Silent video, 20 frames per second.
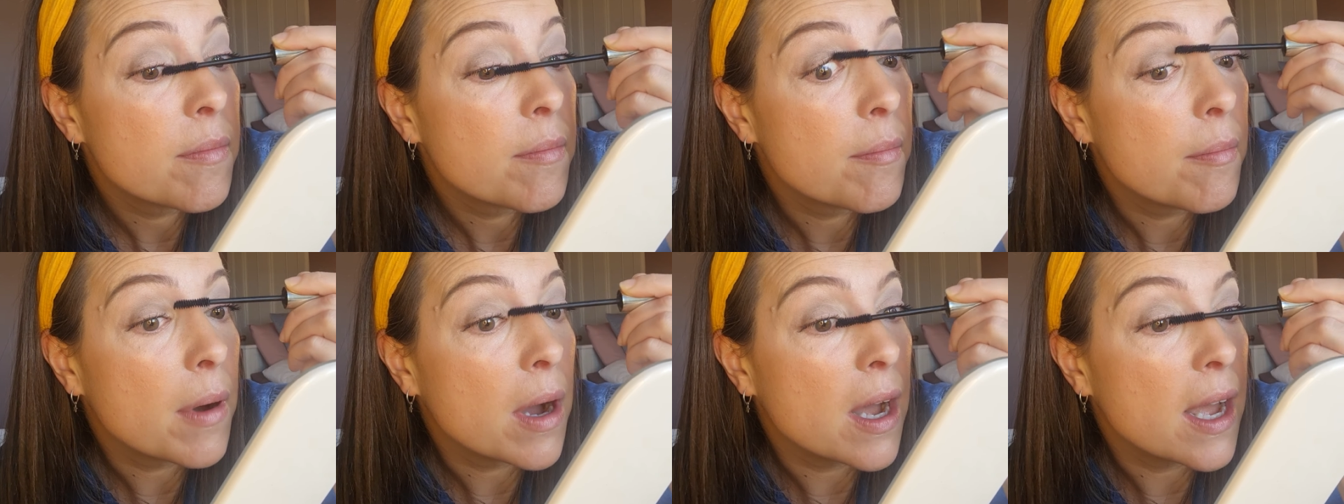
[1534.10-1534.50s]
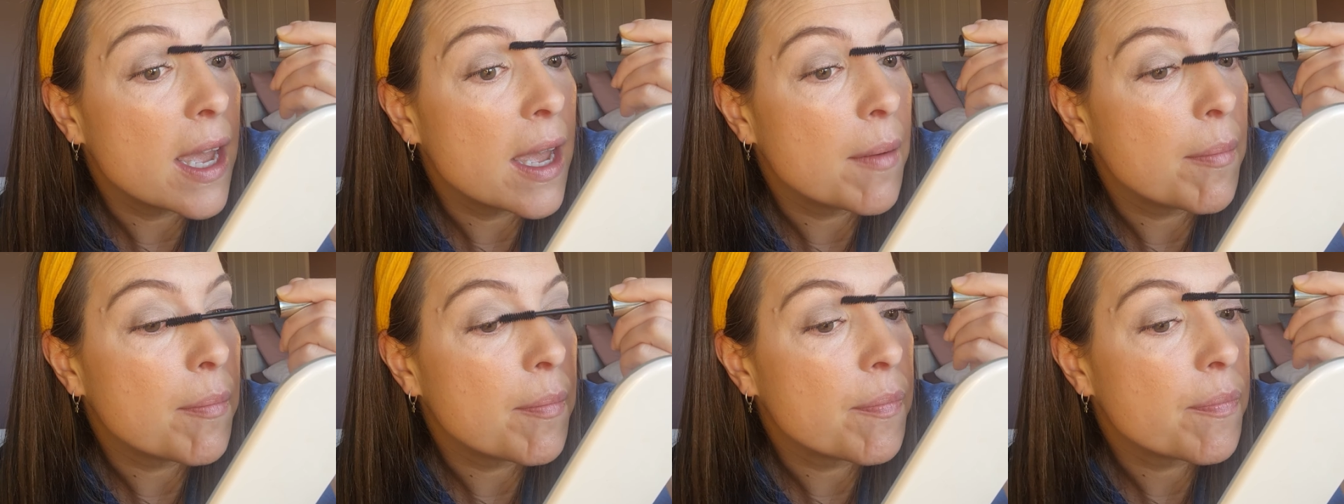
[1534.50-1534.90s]
But
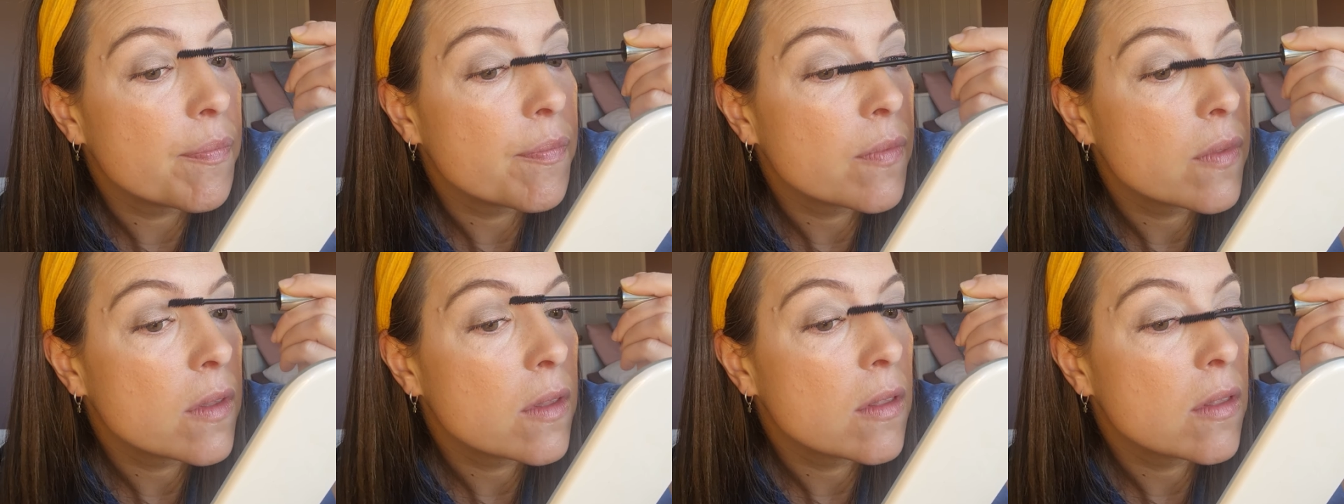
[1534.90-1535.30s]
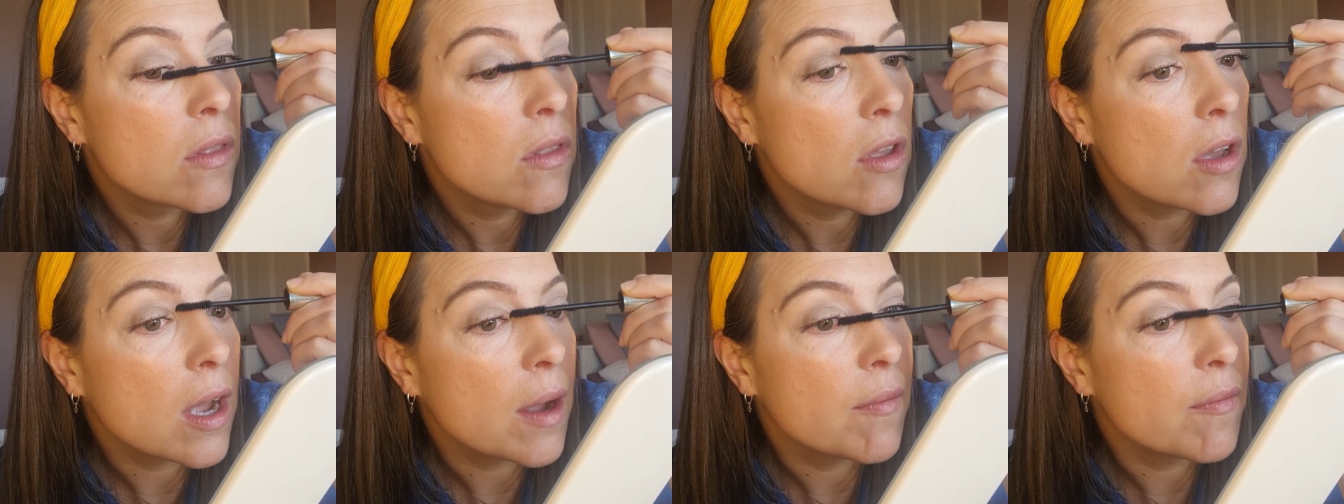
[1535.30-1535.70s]

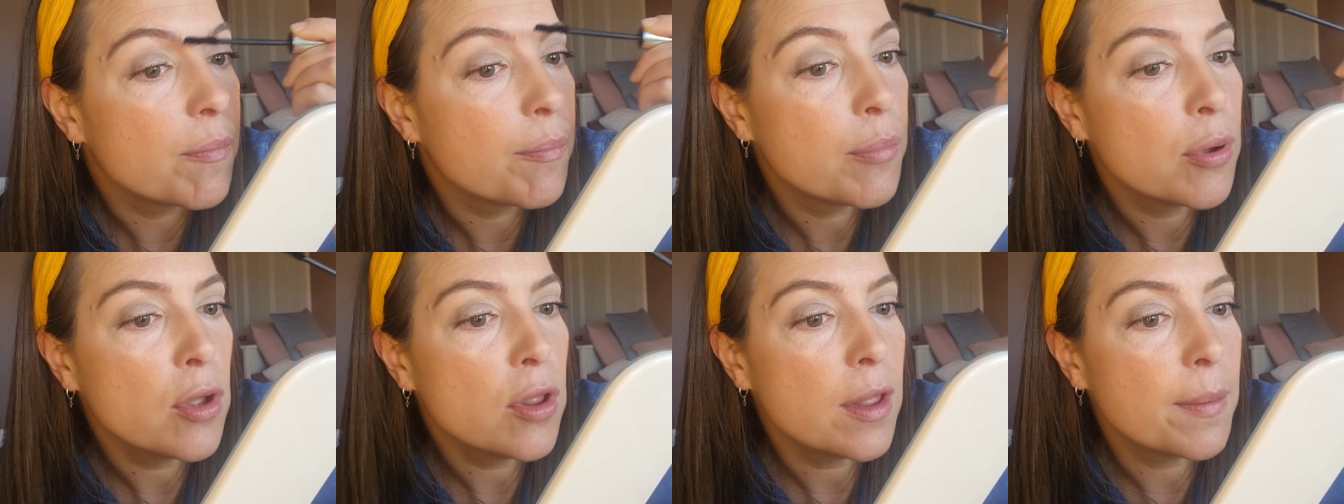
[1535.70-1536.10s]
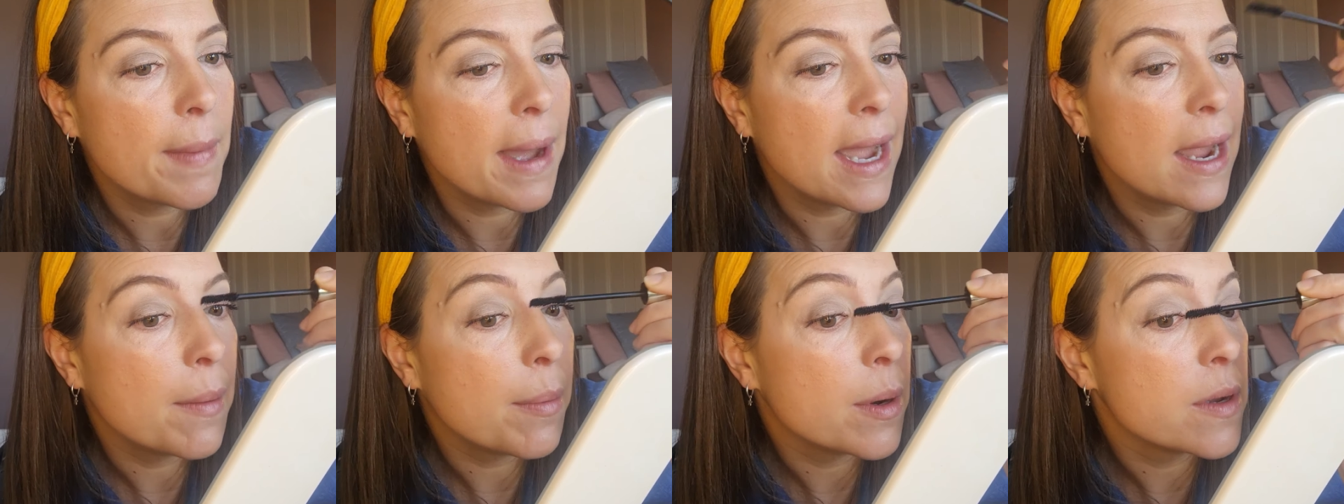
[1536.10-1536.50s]
look, I'm pulling
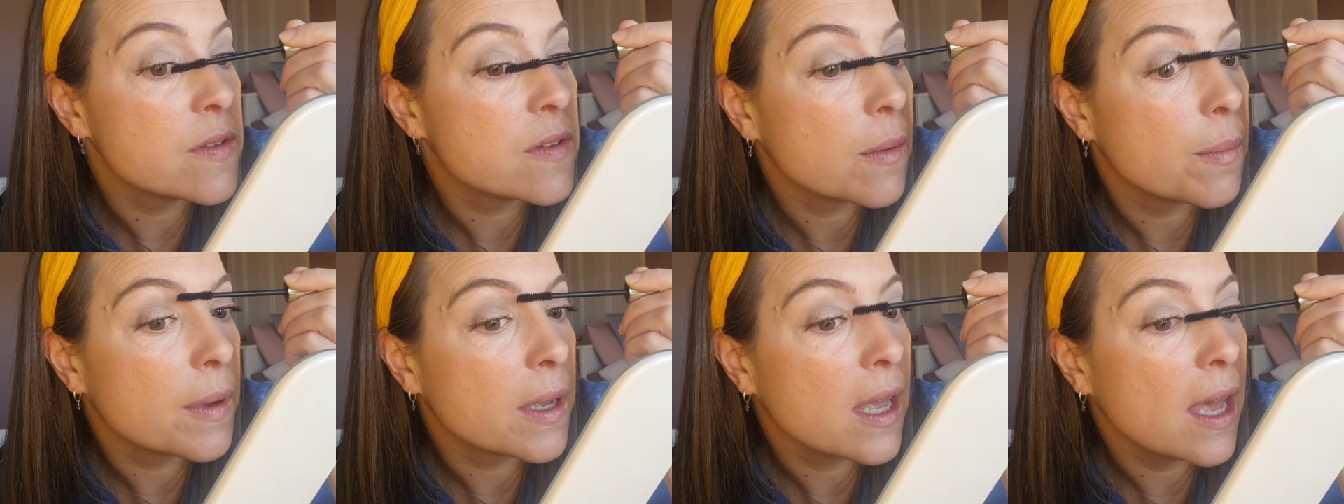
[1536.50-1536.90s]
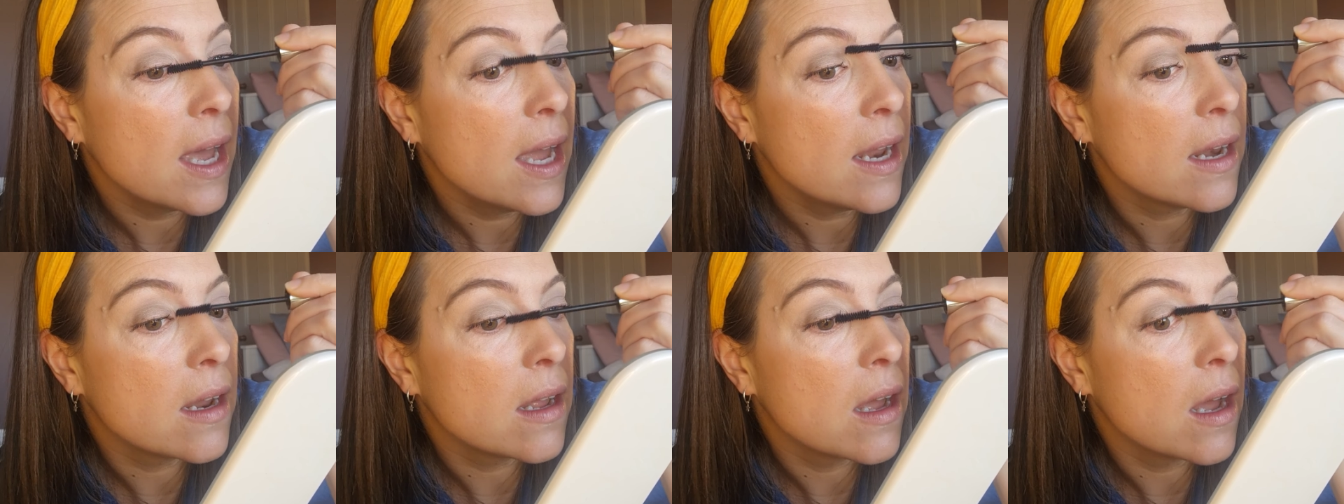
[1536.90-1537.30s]
my eyebrows up again.